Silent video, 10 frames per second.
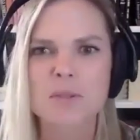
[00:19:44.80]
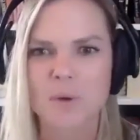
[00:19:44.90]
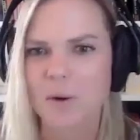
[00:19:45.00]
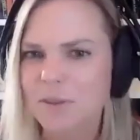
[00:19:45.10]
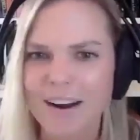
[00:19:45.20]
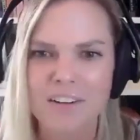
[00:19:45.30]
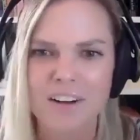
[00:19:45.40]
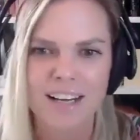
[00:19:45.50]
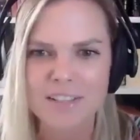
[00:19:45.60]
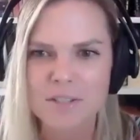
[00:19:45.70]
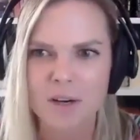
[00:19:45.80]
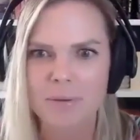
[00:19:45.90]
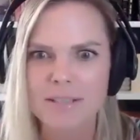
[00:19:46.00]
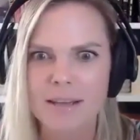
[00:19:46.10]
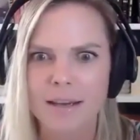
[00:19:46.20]
thrown around on Instagram.
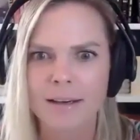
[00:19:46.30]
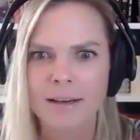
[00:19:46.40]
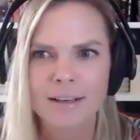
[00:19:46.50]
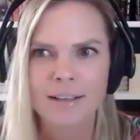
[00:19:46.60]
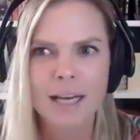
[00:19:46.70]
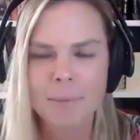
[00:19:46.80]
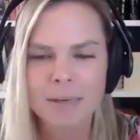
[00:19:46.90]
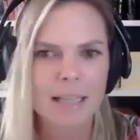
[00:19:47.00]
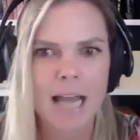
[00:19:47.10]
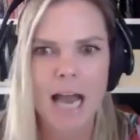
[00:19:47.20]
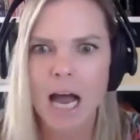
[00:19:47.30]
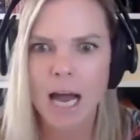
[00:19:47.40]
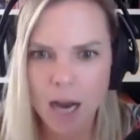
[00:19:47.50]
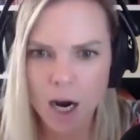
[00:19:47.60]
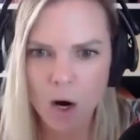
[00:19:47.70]
And it's like, yeah, but like
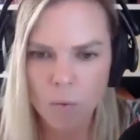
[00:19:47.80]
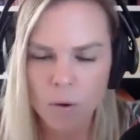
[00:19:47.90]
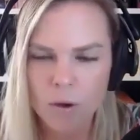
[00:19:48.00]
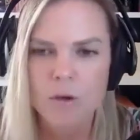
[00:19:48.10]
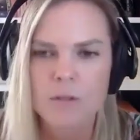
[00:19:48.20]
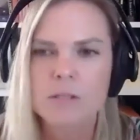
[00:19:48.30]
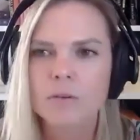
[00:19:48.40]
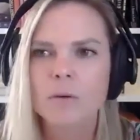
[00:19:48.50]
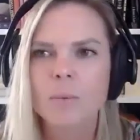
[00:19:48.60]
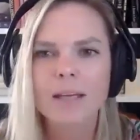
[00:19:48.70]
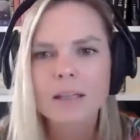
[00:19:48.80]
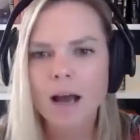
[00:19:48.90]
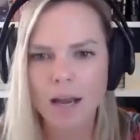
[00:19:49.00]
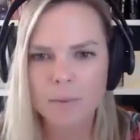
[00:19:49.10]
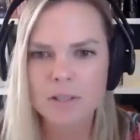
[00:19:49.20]
how? So, the way that
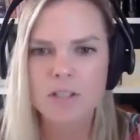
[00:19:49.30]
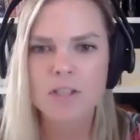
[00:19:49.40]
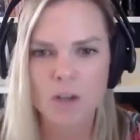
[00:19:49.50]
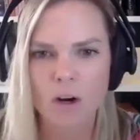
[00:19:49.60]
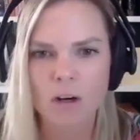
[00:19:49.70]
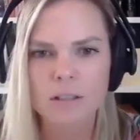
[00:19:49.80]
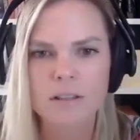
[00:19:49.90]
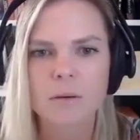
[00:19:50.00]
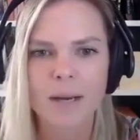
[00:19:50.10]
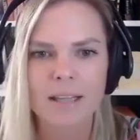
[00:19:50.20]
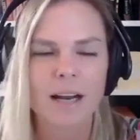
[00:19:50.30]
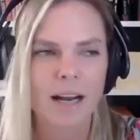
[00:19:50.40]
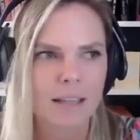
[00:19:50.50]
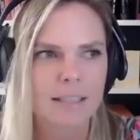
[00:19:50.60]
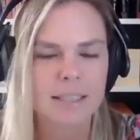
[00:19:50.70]
I would start, the way that
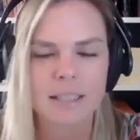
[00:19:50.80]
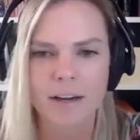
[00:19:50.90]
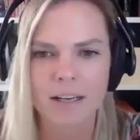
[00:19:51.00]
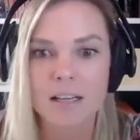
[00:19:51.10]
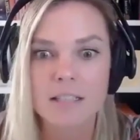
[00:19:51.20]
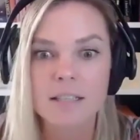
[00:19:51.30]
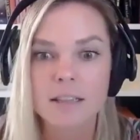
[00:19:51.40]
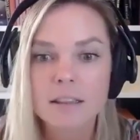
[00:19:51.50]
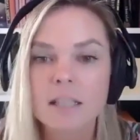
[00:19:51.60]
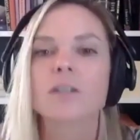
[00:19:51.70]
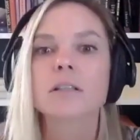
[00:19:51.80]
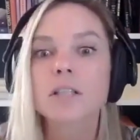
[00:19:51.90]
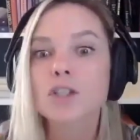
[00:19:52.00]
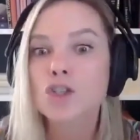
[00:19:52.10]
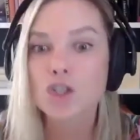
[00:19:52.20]
I like to define it, it's
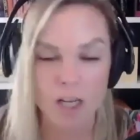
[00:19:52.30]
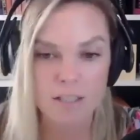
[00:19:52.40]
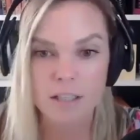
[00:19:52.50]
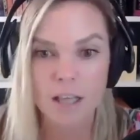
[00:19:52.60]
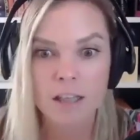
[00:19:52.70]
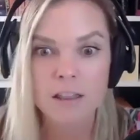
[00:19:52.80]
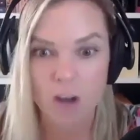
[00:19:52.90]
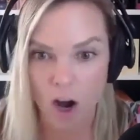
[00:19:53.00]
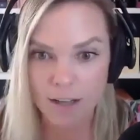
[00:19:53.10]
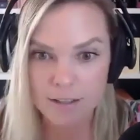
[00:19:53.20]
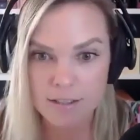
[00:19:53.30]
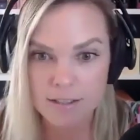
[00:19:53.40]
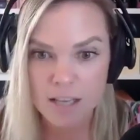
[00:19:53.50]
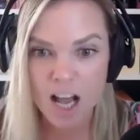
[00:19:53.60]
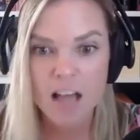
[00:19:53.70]
literally just the
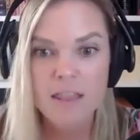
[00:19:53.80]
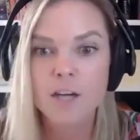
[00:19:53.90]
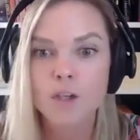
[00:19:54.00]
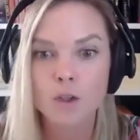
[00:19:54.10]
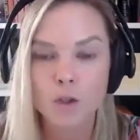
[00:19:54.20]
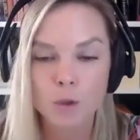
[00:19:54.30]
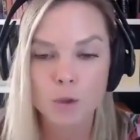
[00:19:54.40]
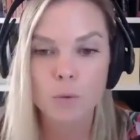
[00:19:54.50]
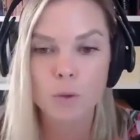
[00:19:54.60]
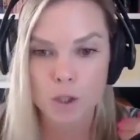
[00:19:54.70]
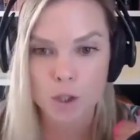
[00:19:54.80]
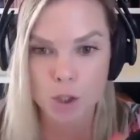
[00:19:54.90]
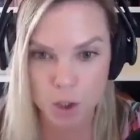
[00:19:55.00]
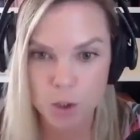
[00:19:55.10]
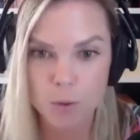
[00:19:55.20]
thoughts that you
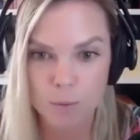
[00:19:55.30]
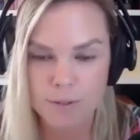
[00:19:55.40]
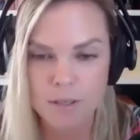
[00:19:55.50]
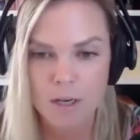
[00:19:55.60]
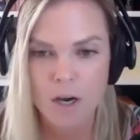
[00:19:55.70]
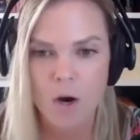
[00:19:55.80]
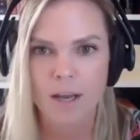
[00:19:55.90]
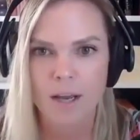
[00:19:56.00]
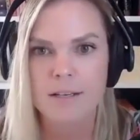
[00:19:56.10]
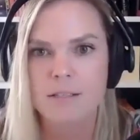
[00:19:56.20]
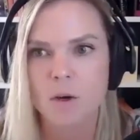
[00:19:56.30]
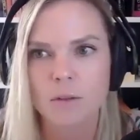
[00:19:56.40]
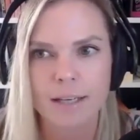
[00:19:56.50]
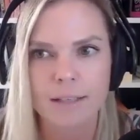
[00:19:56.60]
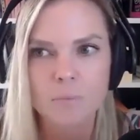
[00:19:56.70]
choose. Okay. So,
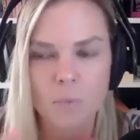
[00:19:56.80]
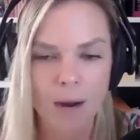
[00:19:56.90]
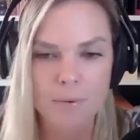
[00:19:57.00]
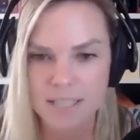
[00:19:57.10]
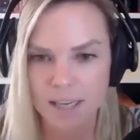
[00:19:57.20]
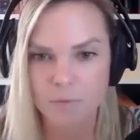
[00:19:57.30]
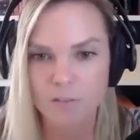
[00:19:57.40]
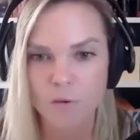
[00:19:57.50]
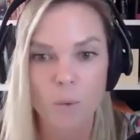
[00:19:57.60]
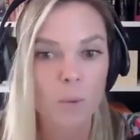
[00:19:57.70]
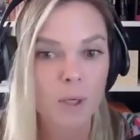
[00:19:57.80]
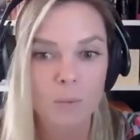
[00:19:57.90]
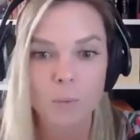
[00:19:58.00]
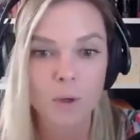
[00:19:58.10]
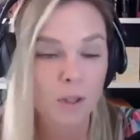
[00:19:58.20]
like I was saying before, we,
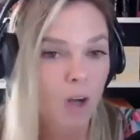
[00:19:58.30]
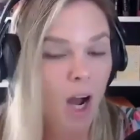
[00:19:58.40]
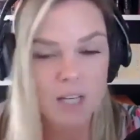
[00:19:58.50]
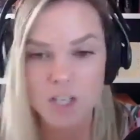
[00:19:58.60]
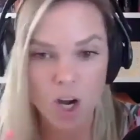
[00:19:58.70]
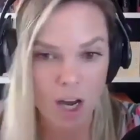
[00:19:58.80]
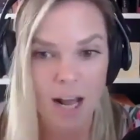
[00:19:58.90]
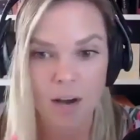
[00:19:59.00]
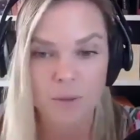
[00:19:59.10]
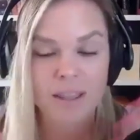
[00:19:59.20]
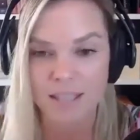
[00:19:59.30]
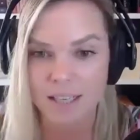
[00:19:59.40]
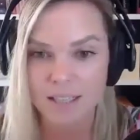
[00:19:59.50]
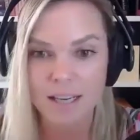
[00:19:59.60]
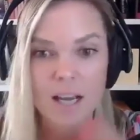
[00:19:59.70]
we're not taught how to
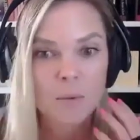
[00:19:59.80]
think